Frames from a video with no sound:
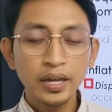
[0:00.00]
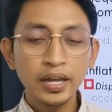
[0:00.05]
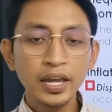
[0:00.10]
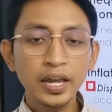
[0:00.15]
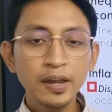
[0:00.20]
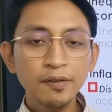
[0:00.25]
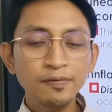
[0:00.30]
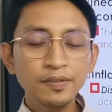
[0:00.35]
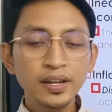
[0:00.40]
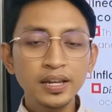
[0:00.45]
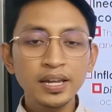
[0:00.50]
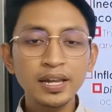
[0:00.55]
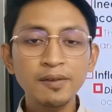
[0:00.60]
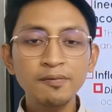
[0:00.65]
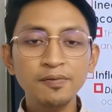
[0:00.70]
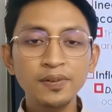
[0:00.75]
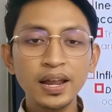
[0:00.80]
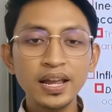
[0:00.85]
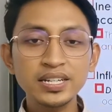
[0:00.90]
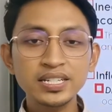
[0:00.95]
If the
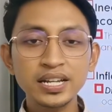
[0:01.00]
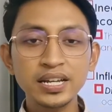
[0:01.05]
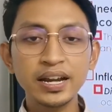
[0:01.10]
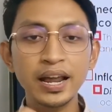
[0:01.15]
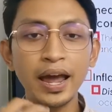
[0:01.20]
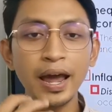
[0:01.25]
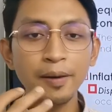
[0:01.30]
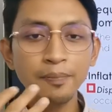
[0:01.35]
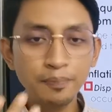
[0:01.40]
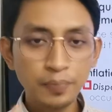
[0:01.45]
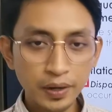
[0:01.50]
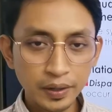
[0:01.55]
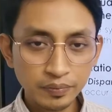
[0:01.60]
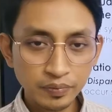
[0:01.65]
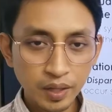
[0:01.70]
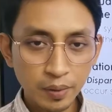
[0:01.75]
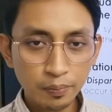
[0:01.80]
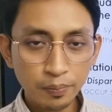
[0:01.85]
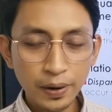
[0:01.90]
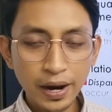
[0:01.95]
inflation
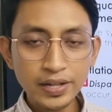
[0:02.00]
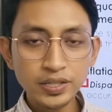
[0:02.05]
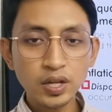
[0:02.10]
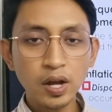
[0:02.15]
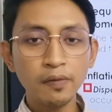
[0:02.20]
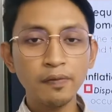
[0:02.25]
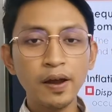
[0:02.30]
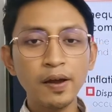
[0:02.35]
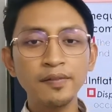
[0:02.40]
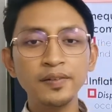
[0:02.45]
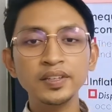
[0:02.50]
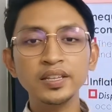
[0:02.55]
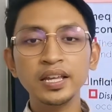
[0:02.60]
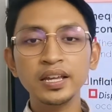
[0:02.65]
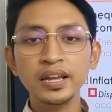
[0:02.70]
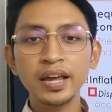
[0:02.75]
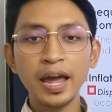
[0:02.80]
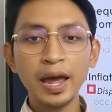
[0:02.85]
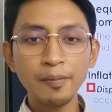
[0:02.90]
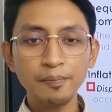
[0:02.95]
happen, the price of
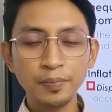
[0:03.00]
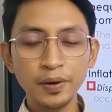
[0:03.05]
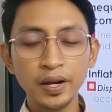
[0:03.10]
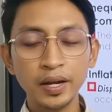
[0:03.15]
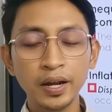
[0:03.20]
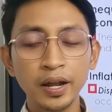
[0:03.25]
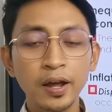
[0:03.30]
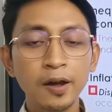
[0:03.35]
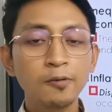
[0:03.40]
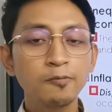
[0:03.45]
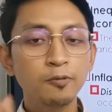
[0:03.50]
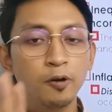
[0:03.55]
everything happen,